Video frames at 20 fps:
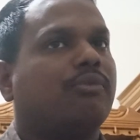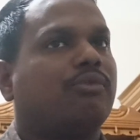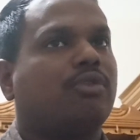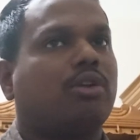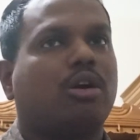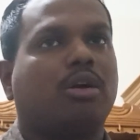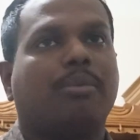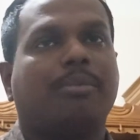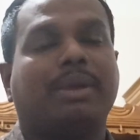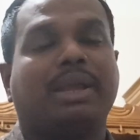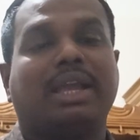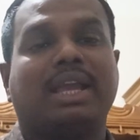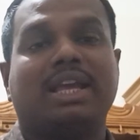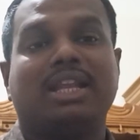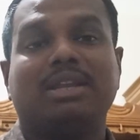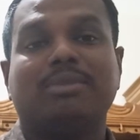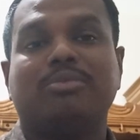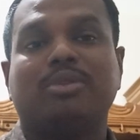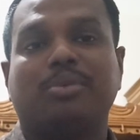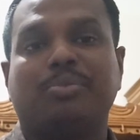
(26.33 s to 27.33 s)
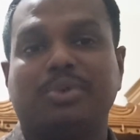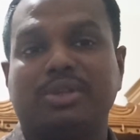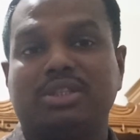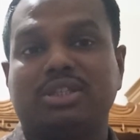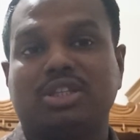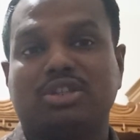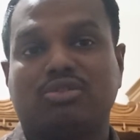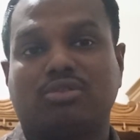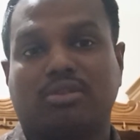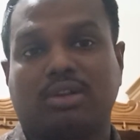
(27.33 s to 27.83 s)
from a NMT
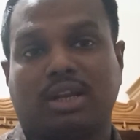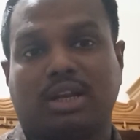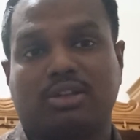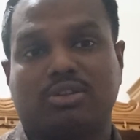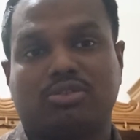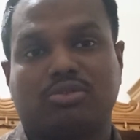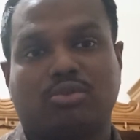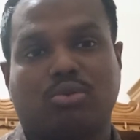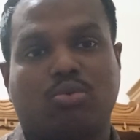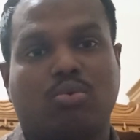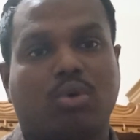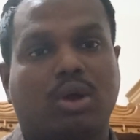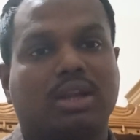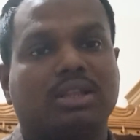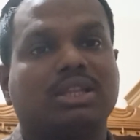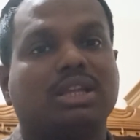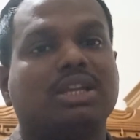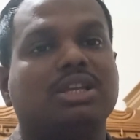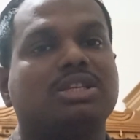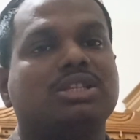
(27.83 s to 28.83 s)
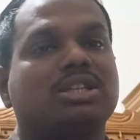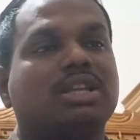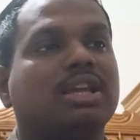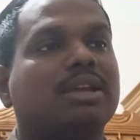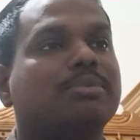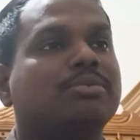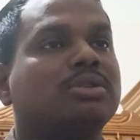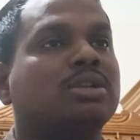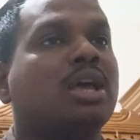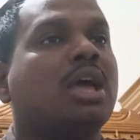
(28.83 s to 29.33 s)
business owner. So what are the
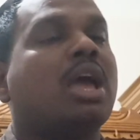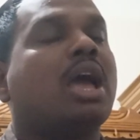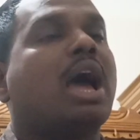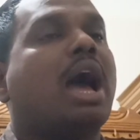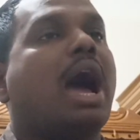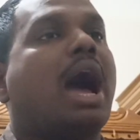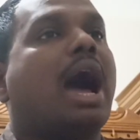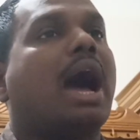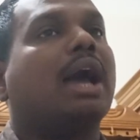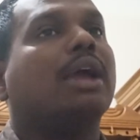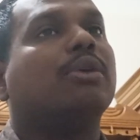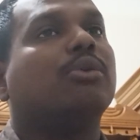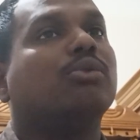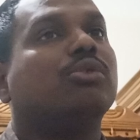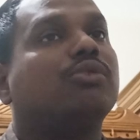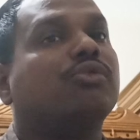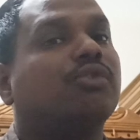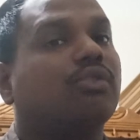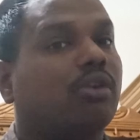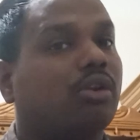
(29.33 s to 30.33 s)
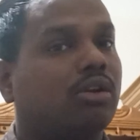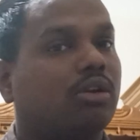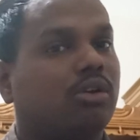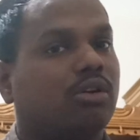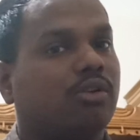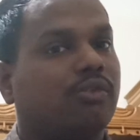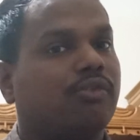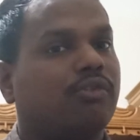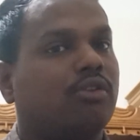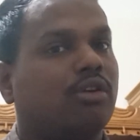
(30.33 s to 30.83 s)
steps I would
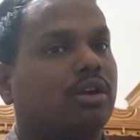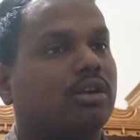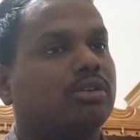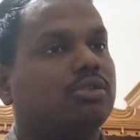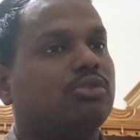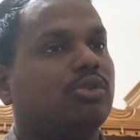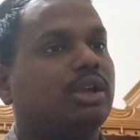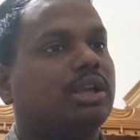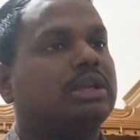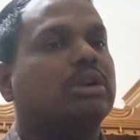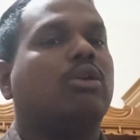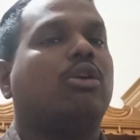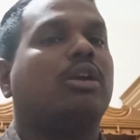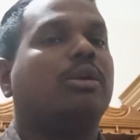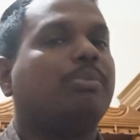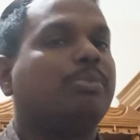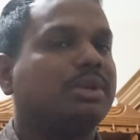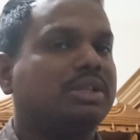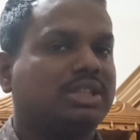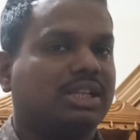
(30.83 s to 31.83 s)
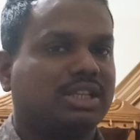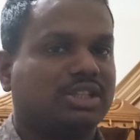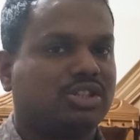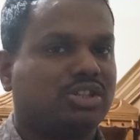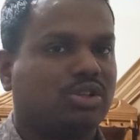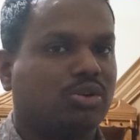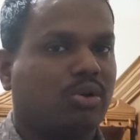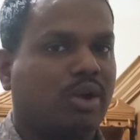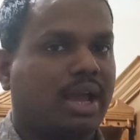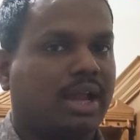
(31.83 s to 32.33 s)
follow for doing on-page
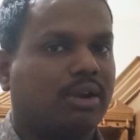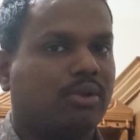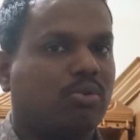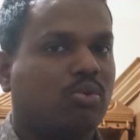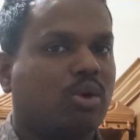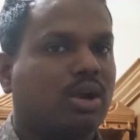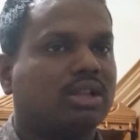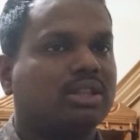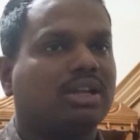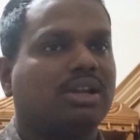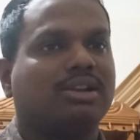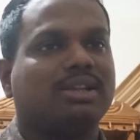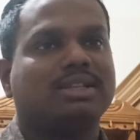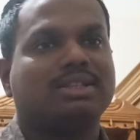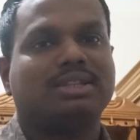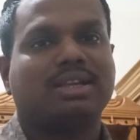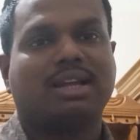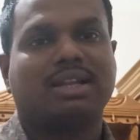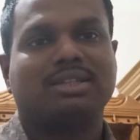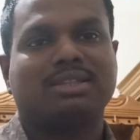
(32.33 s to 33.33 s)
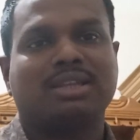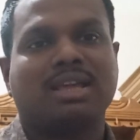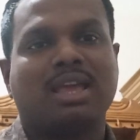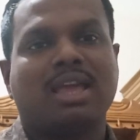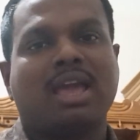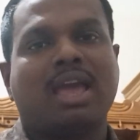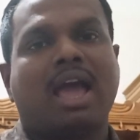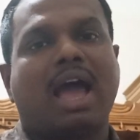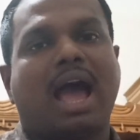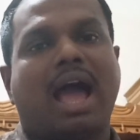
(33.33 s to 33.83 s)
SEO and what the research
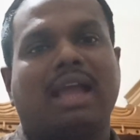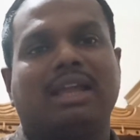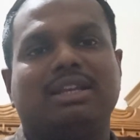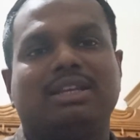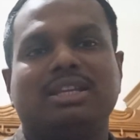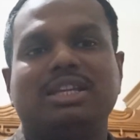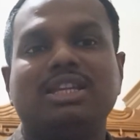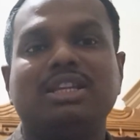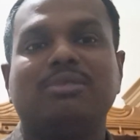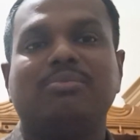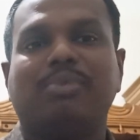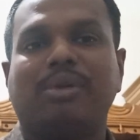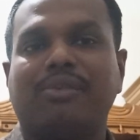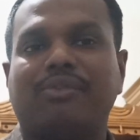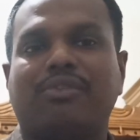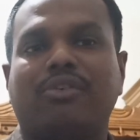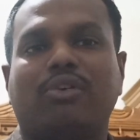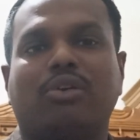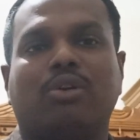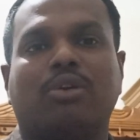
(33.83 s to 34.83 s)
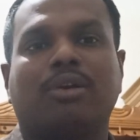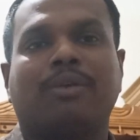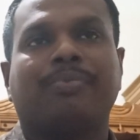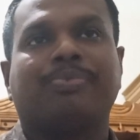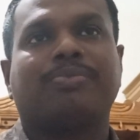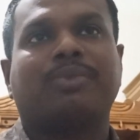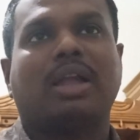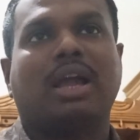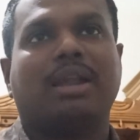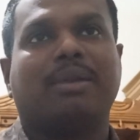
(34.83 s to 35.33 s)
I did before
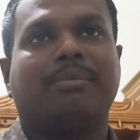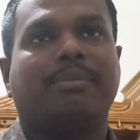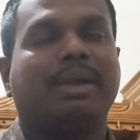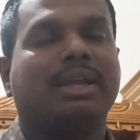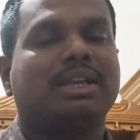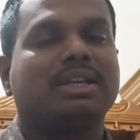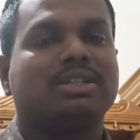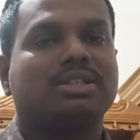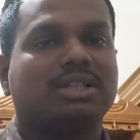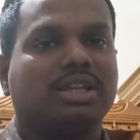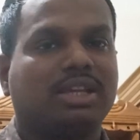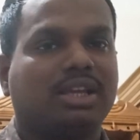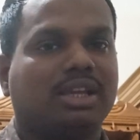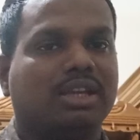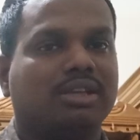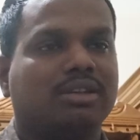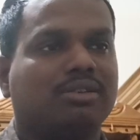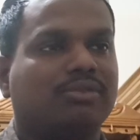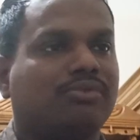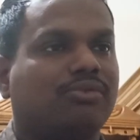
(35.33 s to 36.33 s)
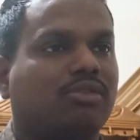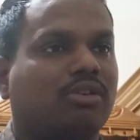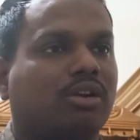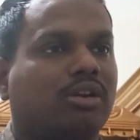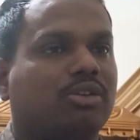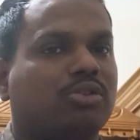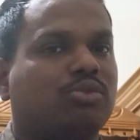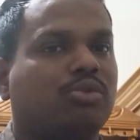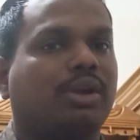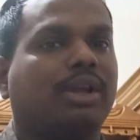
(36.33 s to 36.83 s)
and make a sheet
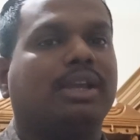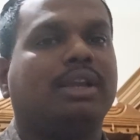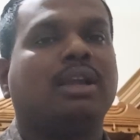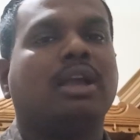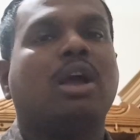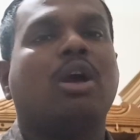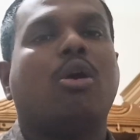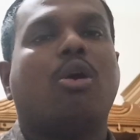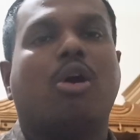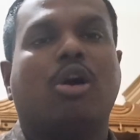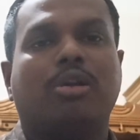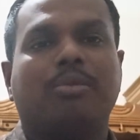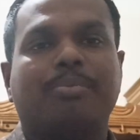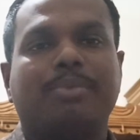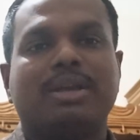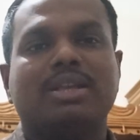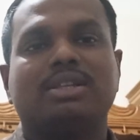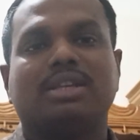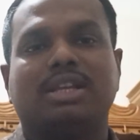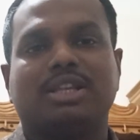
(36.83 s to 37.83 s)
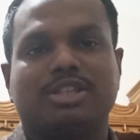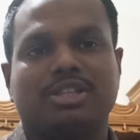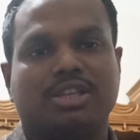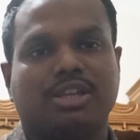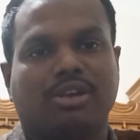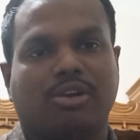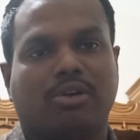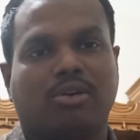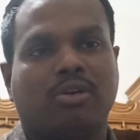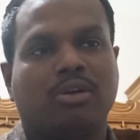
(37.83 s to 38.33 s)
for doing on-page
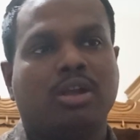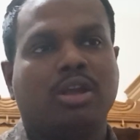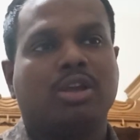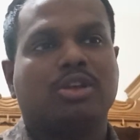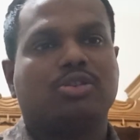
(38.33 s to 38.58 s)
SEO.